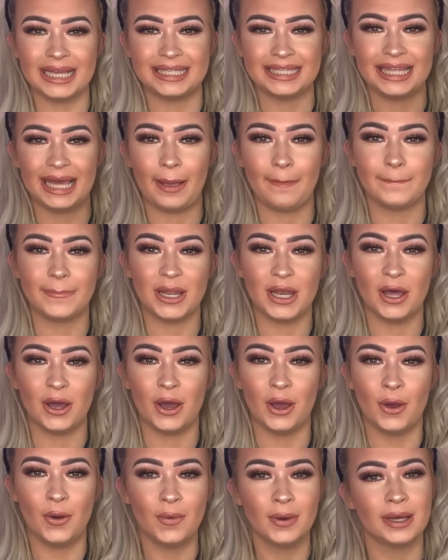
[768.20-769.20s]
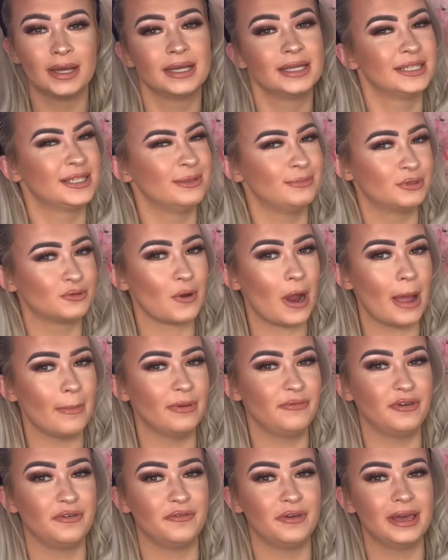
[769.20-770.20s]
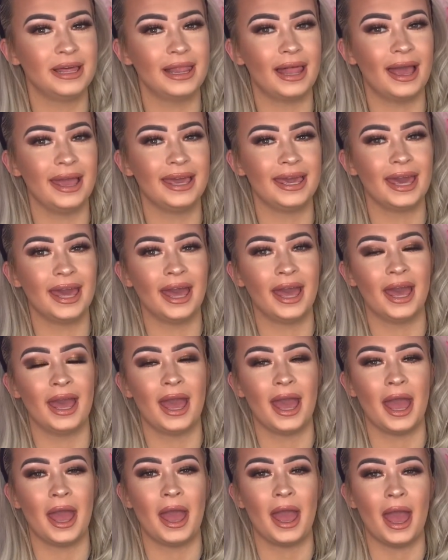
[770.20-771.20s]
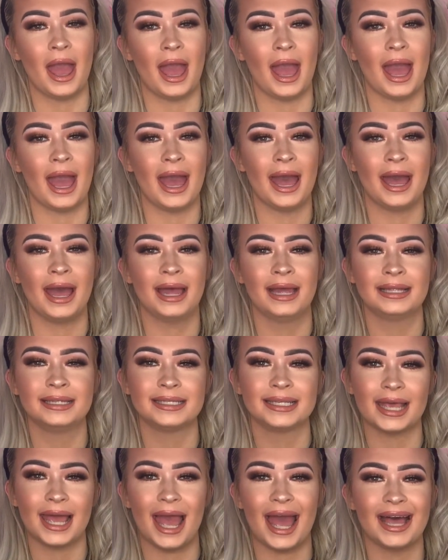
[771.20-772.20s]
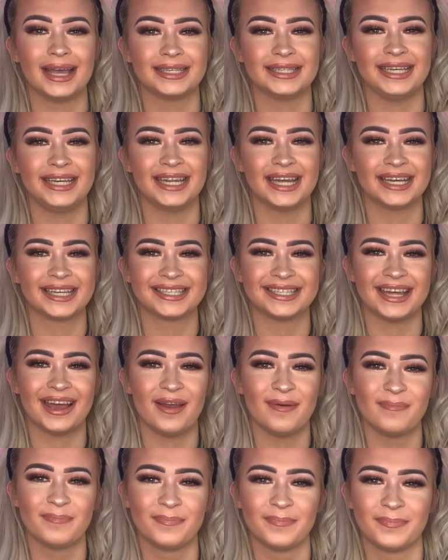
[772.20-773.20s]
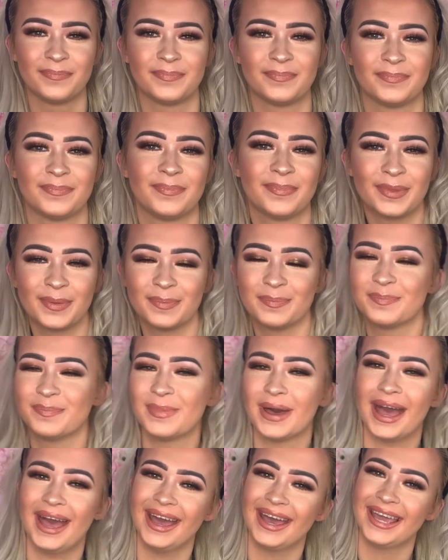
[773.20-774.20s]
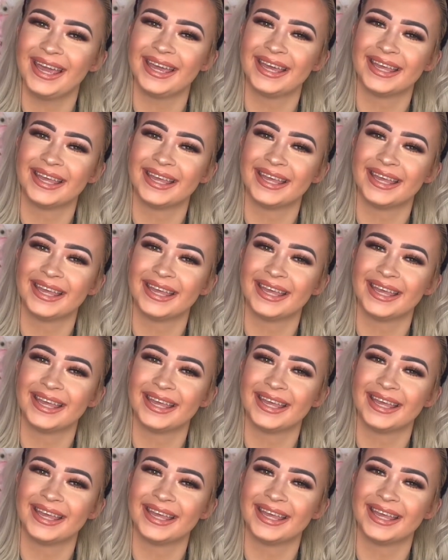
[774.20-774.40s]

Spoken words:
think below, subscribe if you feel like it, and I'll see you next time. Bye.